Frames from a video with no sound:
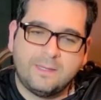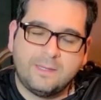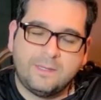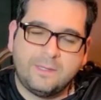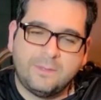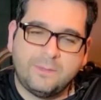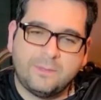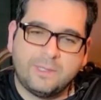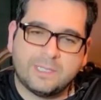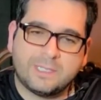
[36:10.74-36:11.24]

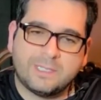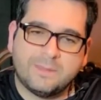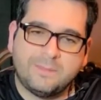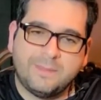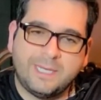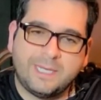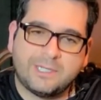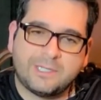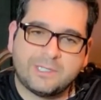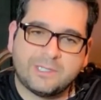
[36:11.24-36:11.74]
you want to
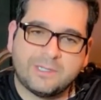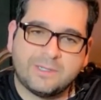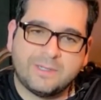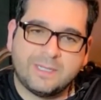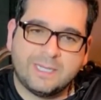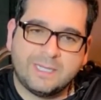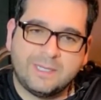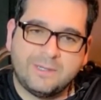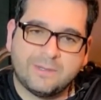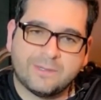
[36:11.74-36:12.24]
make sure
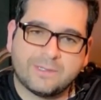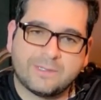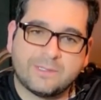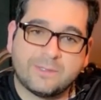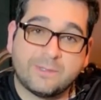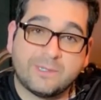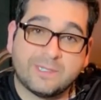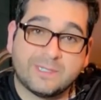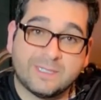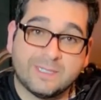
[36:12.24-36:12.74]
that your
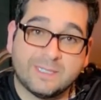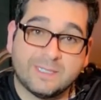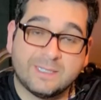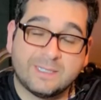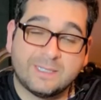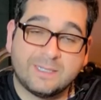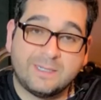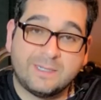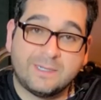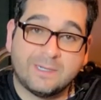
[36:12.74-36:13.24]

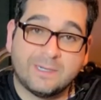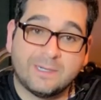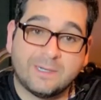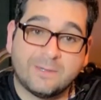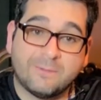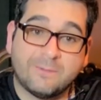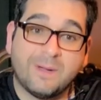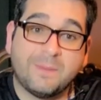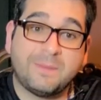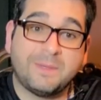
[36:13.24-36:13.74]
sources
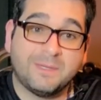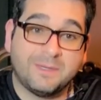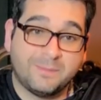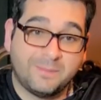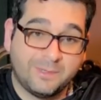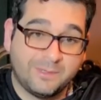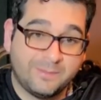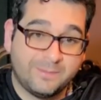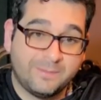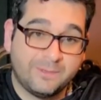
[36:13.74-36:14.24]
are
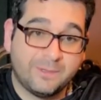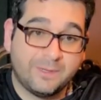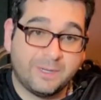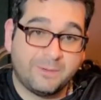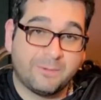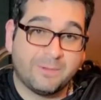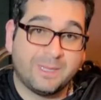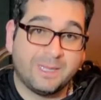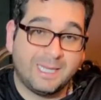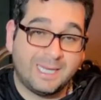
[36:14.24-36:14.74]
reputable
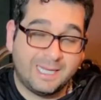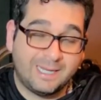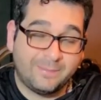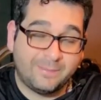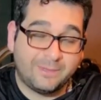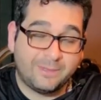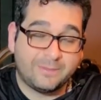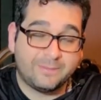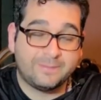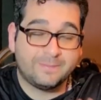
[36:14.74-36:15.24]
and
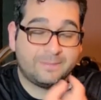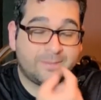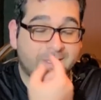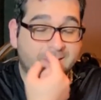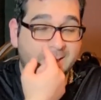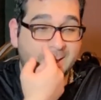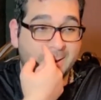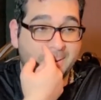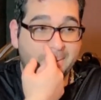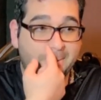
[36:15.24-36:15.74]
reliable.
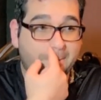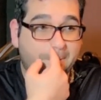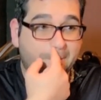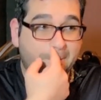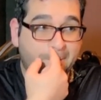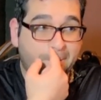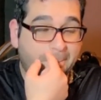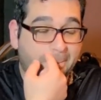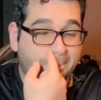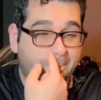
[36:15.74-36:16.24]
So
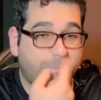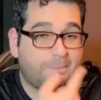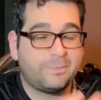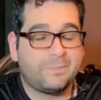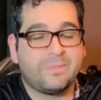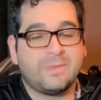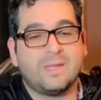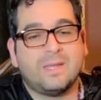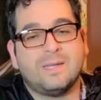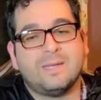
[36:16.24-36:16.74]

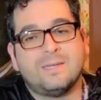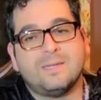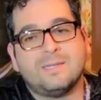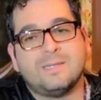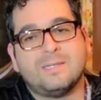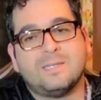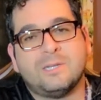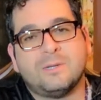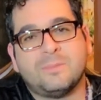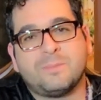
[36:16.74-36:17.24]

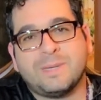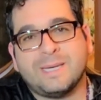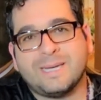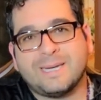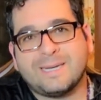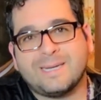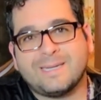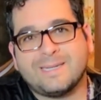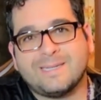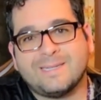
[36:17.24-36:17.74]
don't
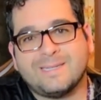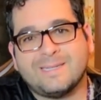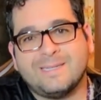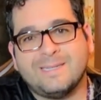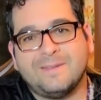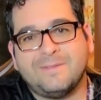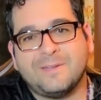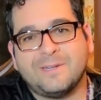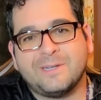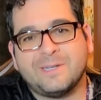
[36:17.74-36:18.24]
pick,
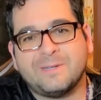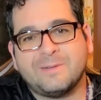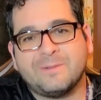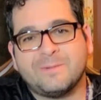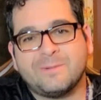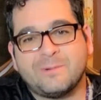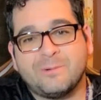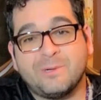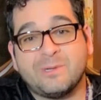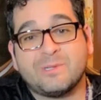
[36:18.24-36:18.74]
if you're
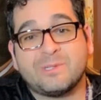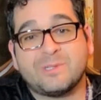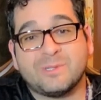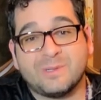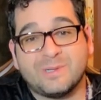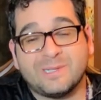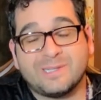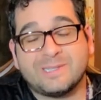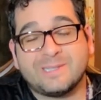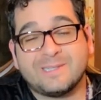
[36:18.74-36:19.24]
going to quote a
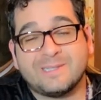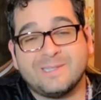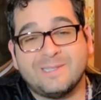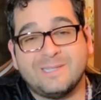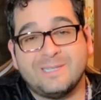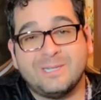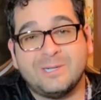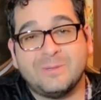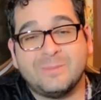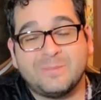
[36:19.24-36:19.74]
source,
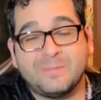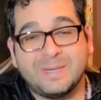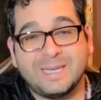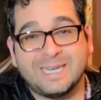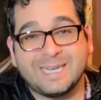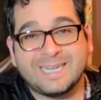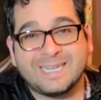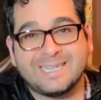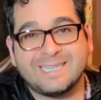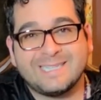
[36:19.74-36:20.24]
don't
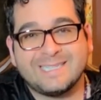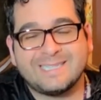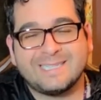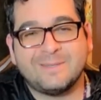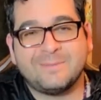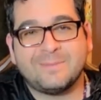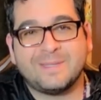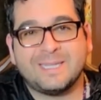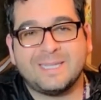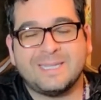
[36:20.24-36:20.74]
pick
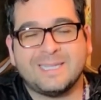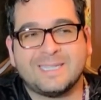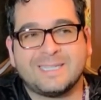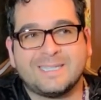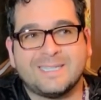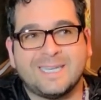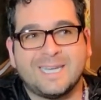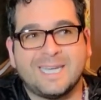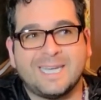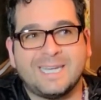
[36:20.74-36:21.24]
something
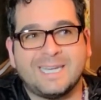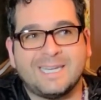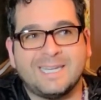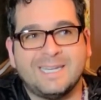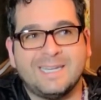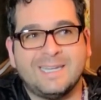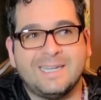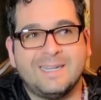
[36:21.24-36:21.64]
that's like